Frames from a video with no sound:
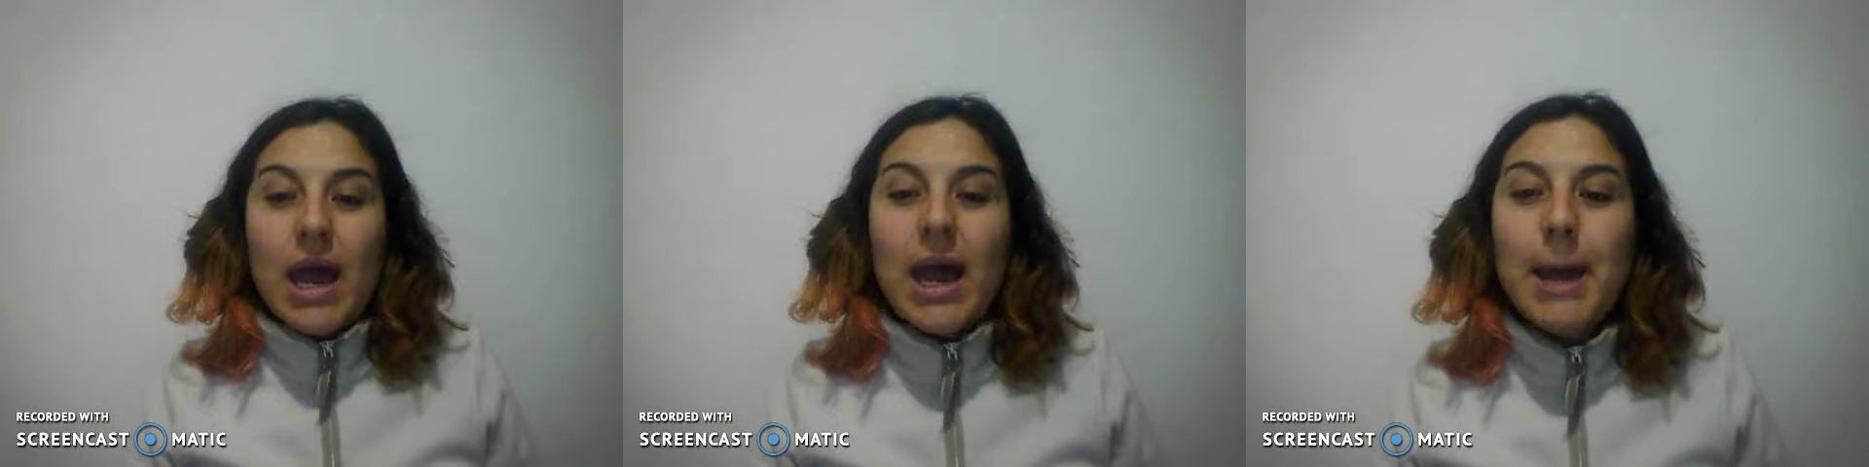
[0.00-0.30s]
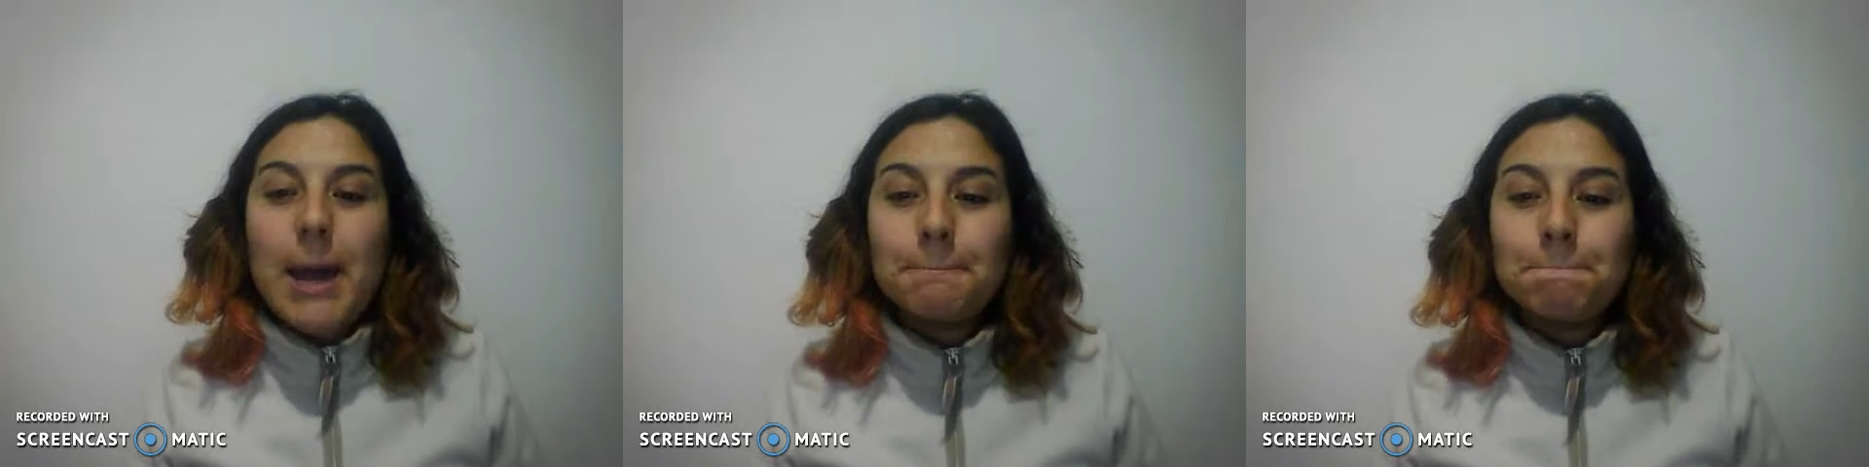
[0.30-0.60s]

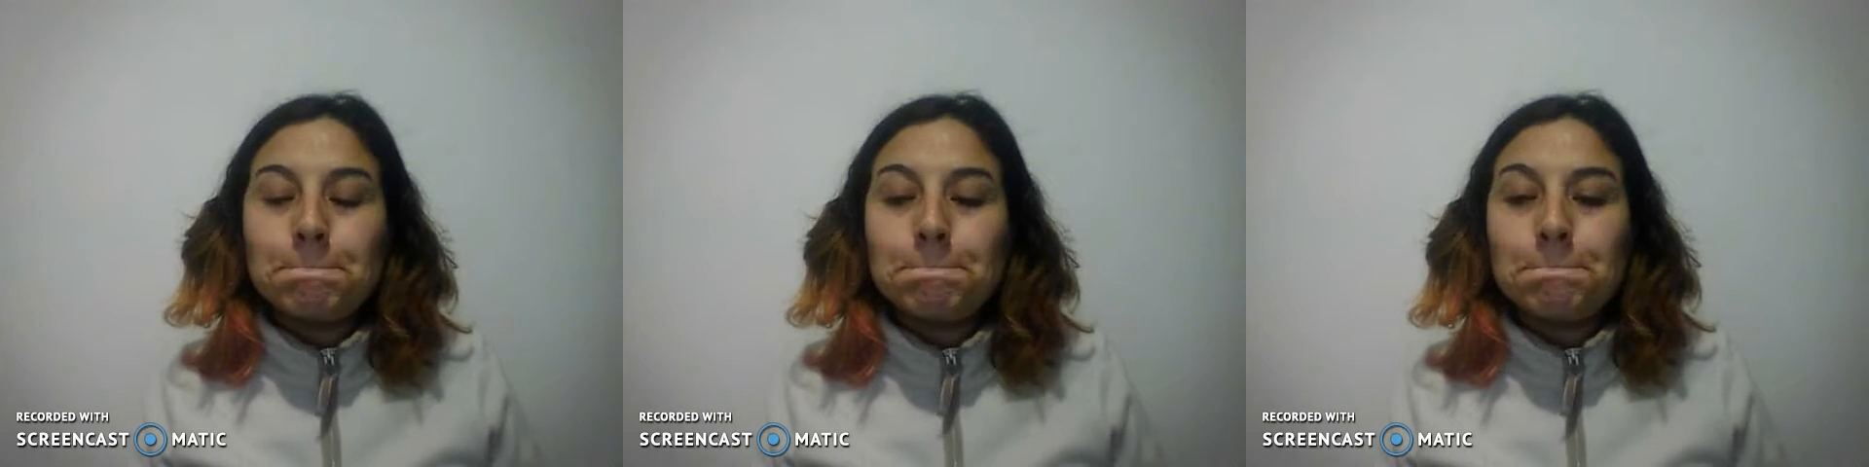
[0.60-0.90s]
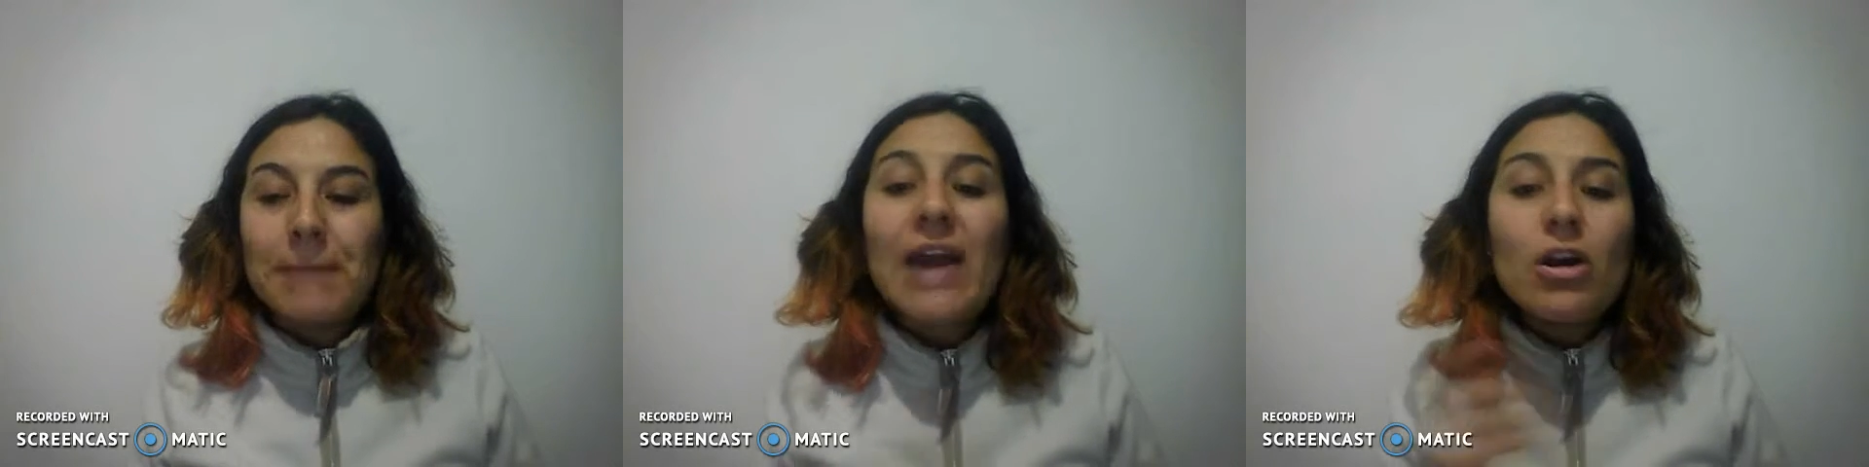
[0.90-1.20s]

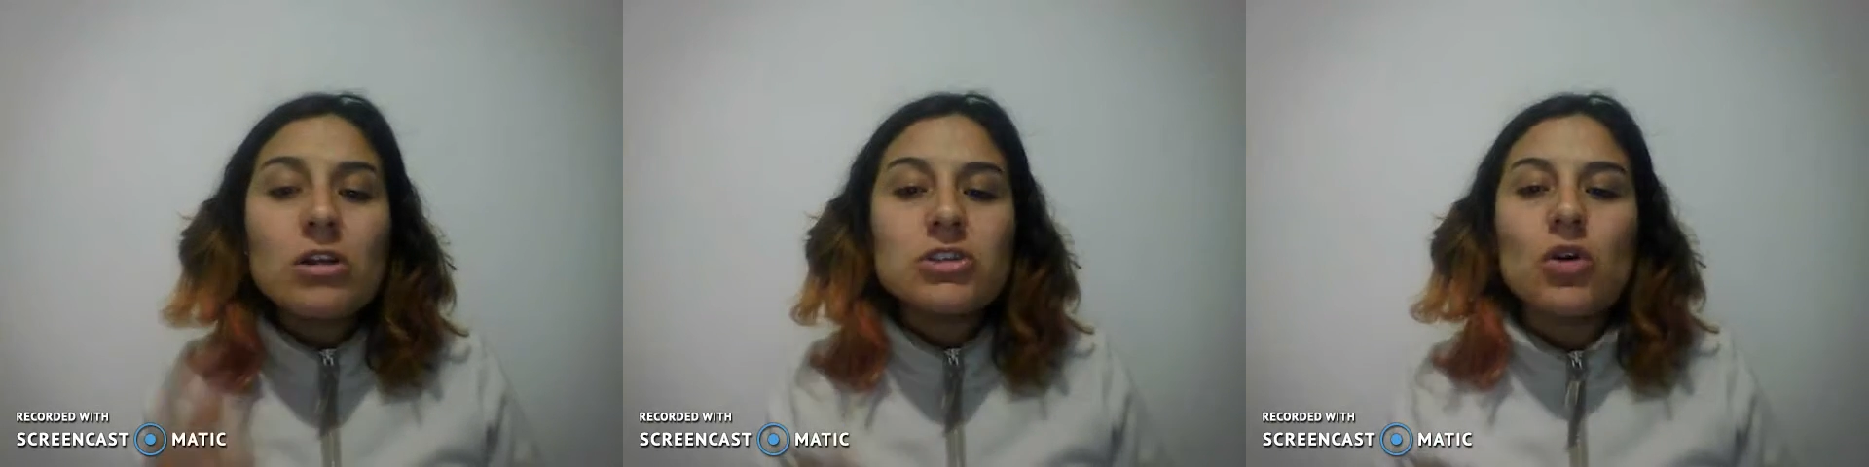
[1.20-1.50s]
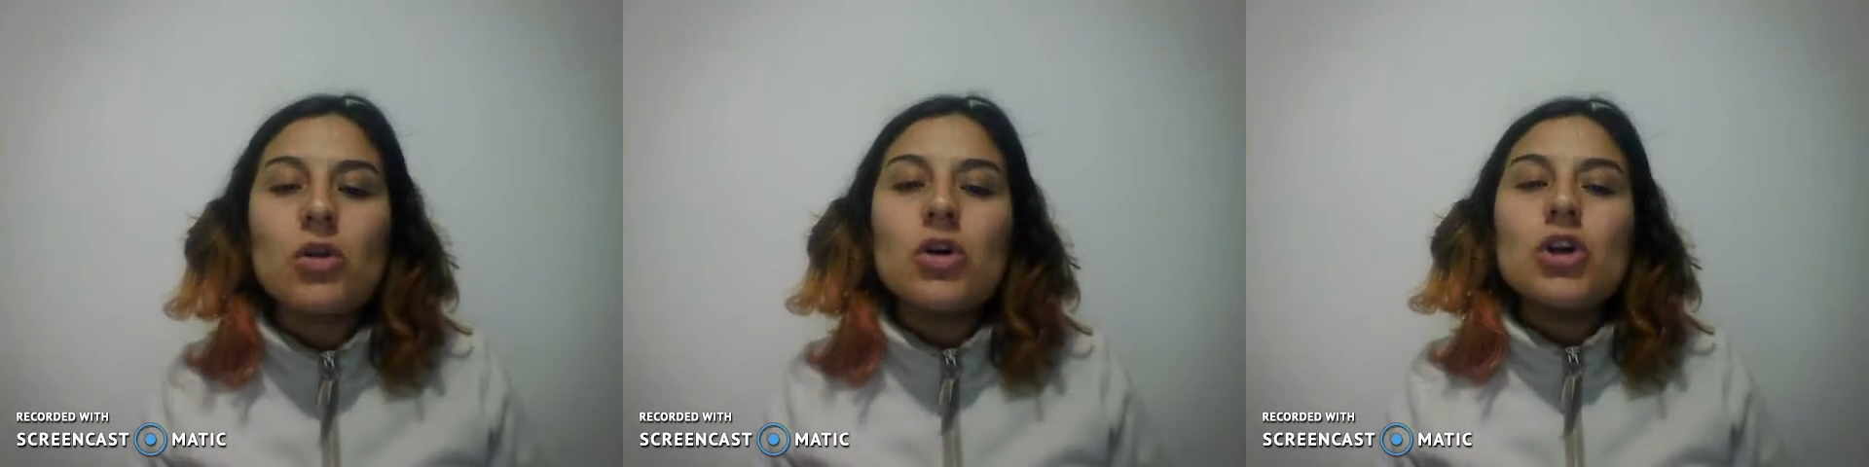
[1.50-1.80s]
And
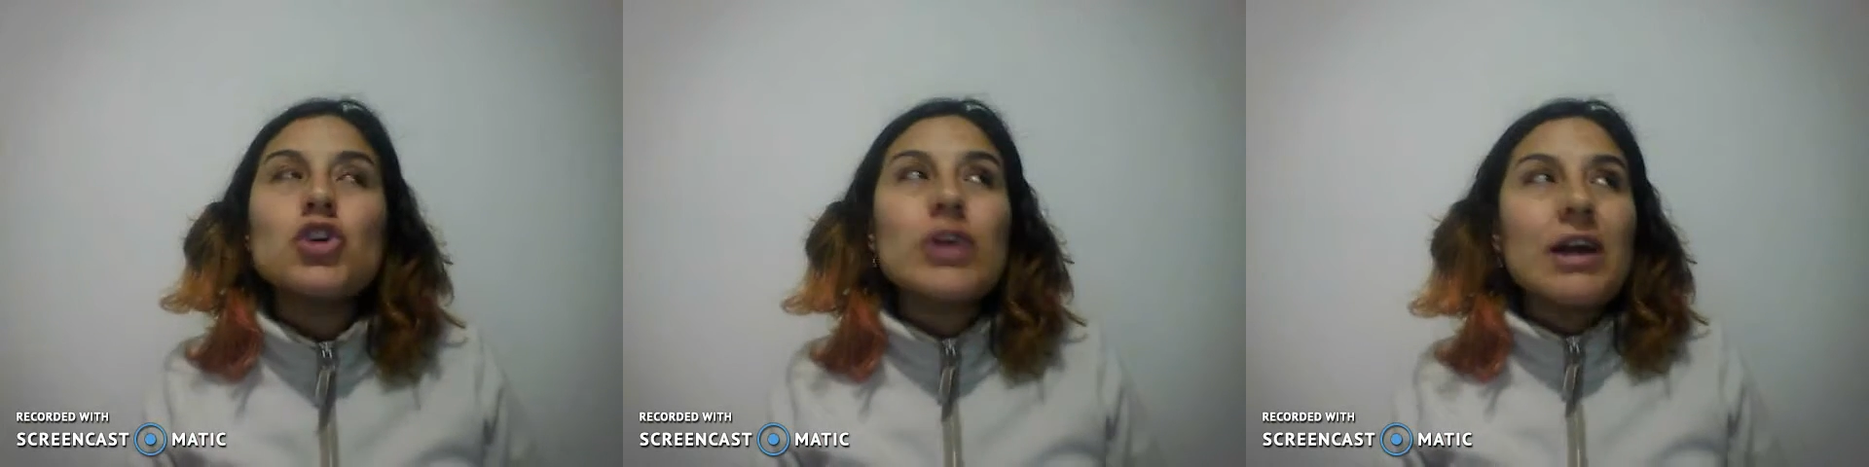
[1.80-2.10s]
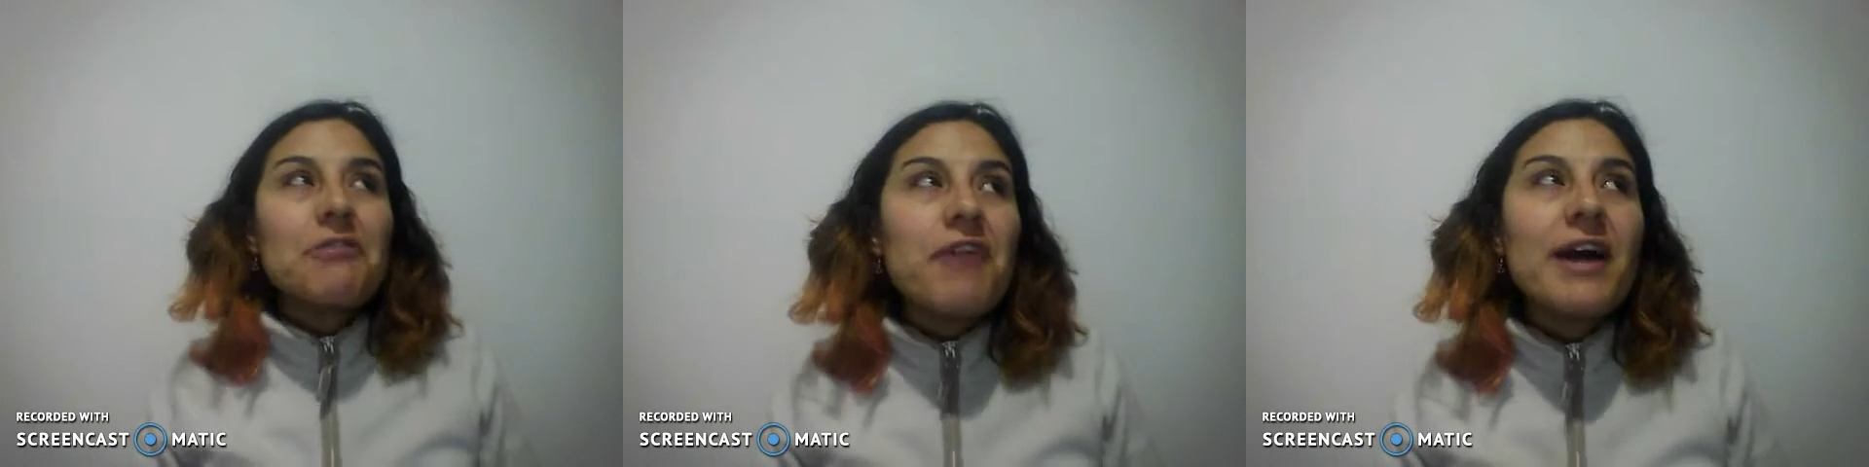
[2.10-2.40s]
also you
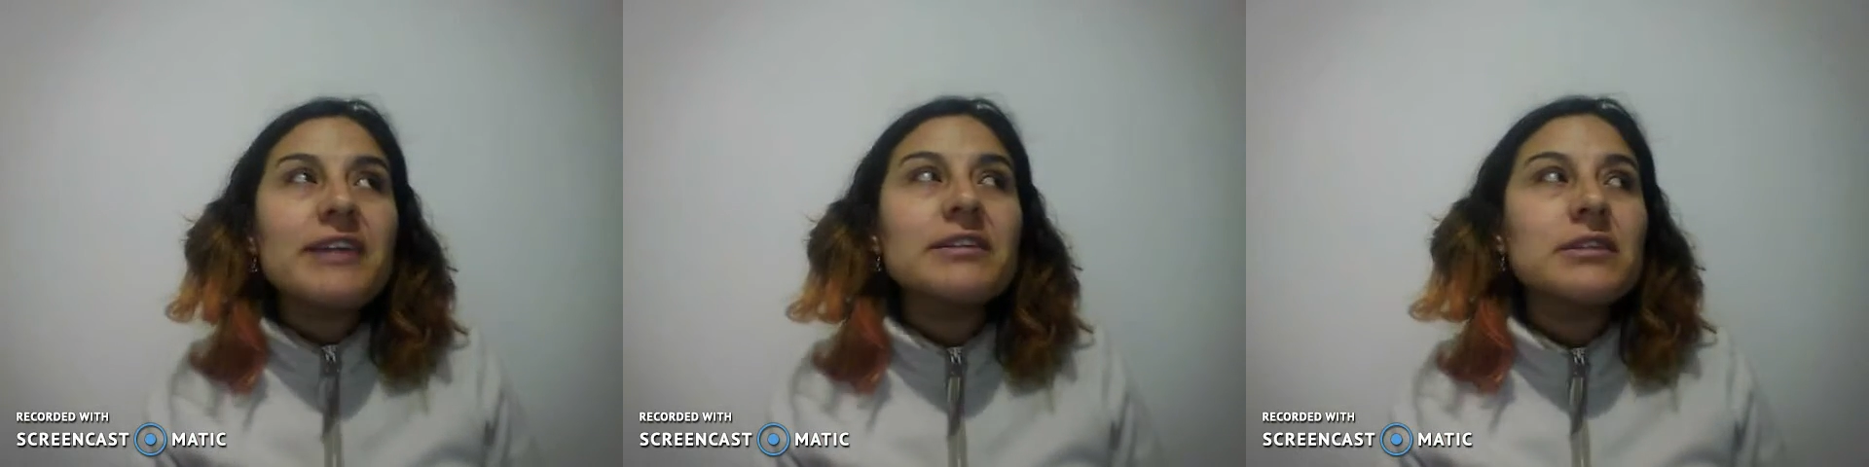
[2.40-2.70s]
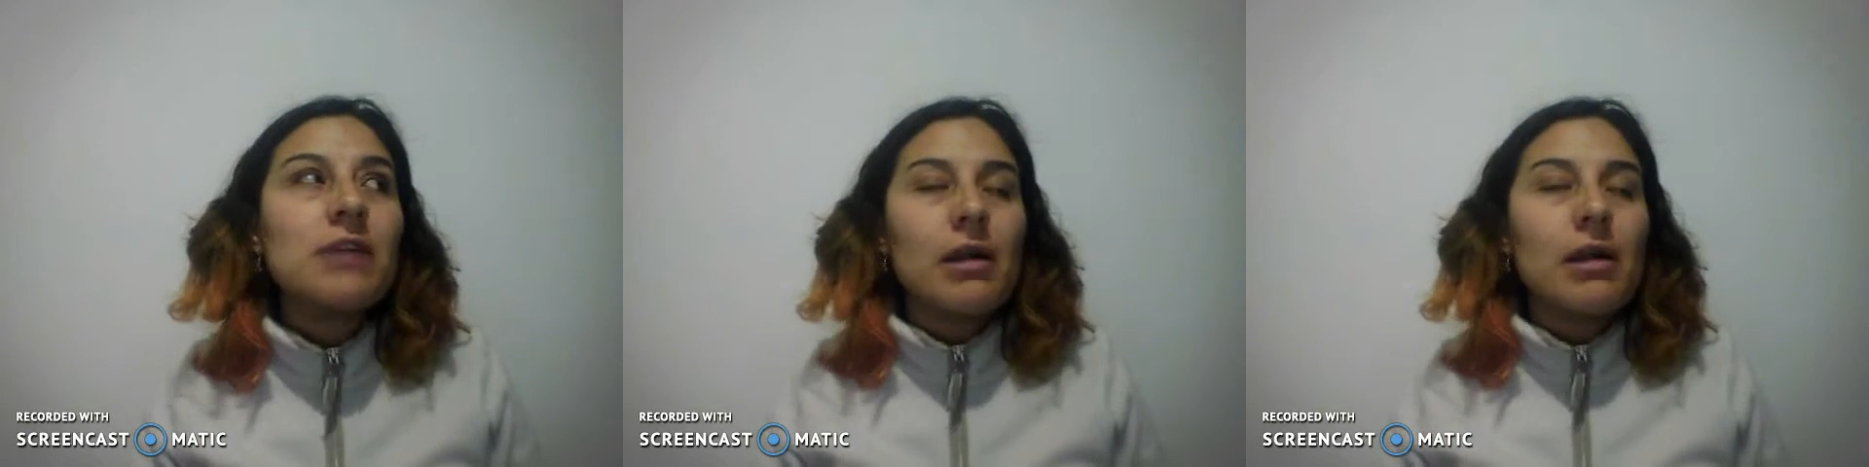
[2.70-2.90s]
can find,